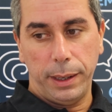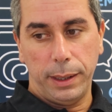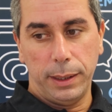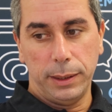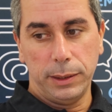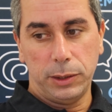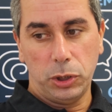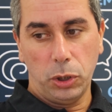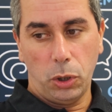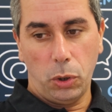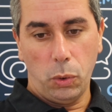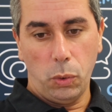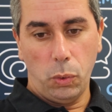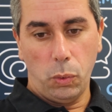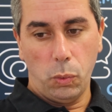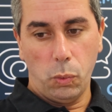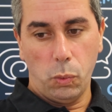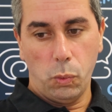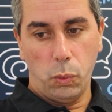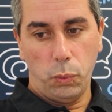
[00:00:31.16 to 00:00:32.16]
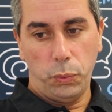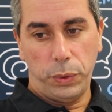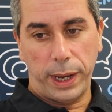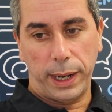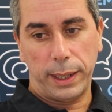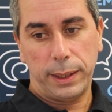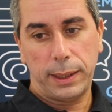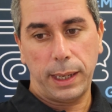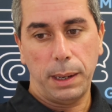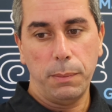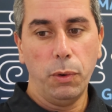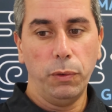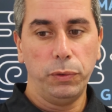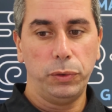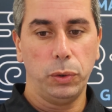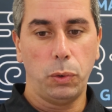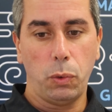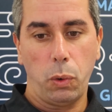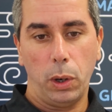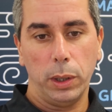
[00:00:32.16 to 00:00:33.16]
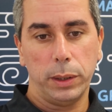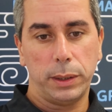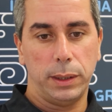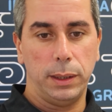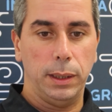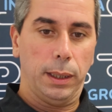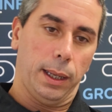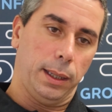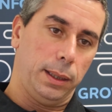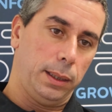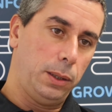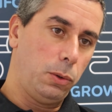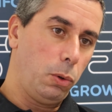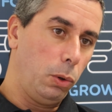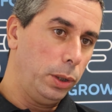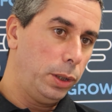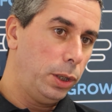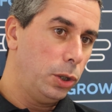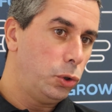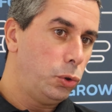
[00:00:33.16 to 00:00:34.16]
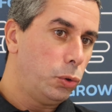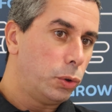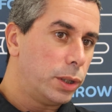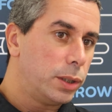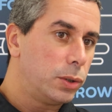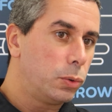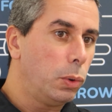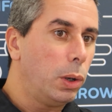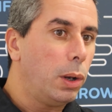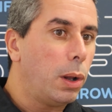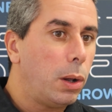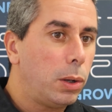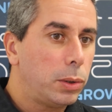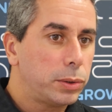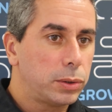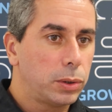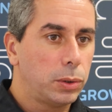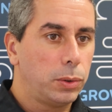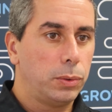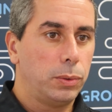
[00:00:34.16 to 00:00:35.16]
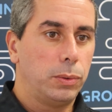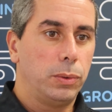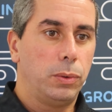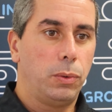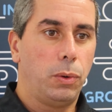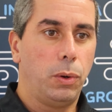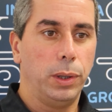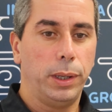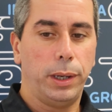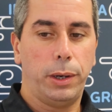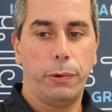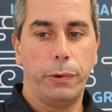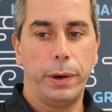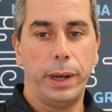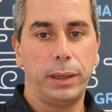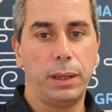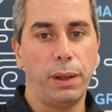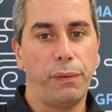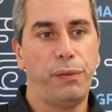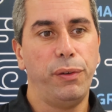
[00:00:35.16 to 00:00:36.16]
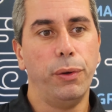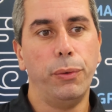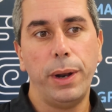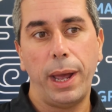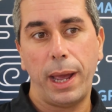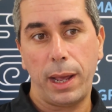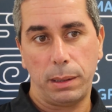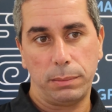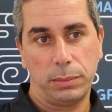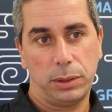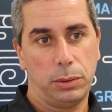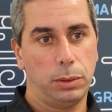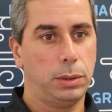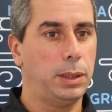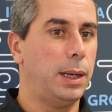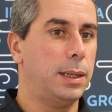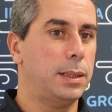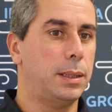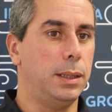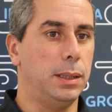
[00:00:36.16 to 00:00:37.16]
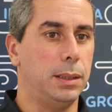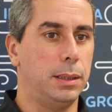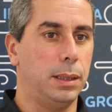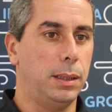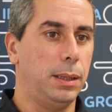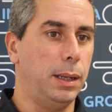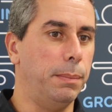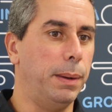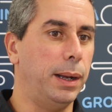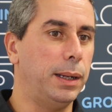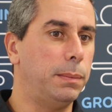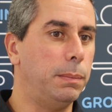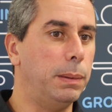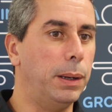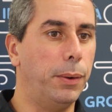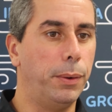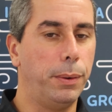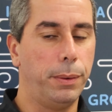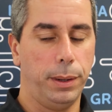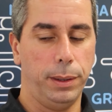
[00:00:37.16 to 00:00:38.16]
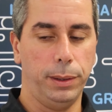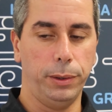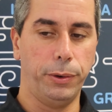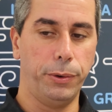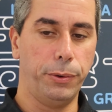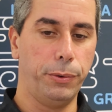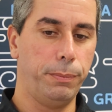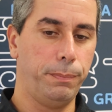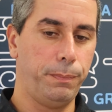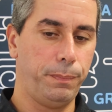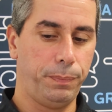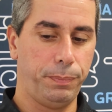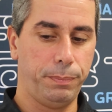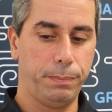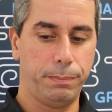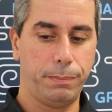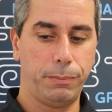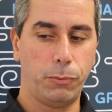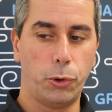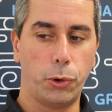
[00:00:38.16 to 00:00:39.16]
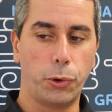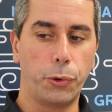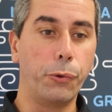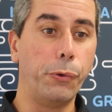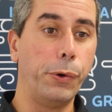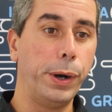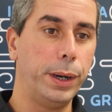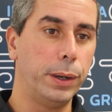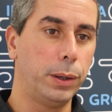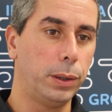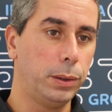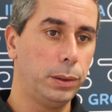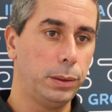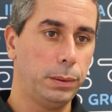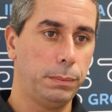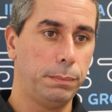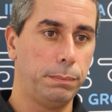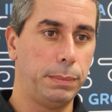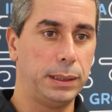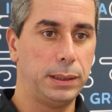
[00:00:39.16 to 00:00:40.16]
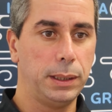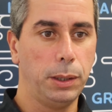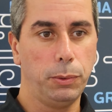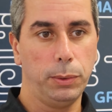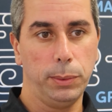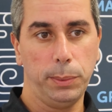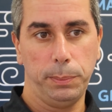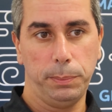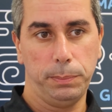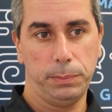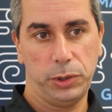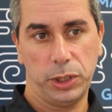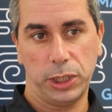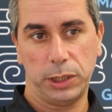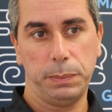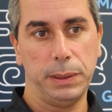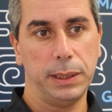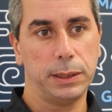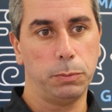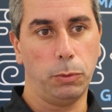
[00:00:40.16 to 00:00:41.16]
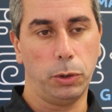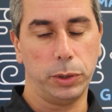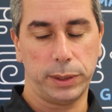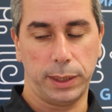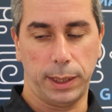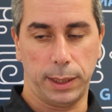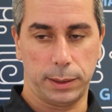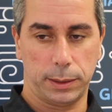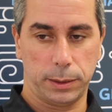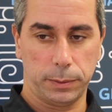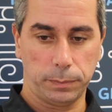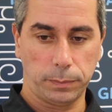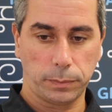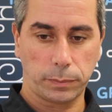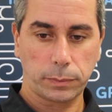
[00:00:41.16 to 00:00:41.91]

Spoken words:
And so then they move to quality, and the quality assurers will also only create a few names to test it. They might be more real, but they will just be a small set.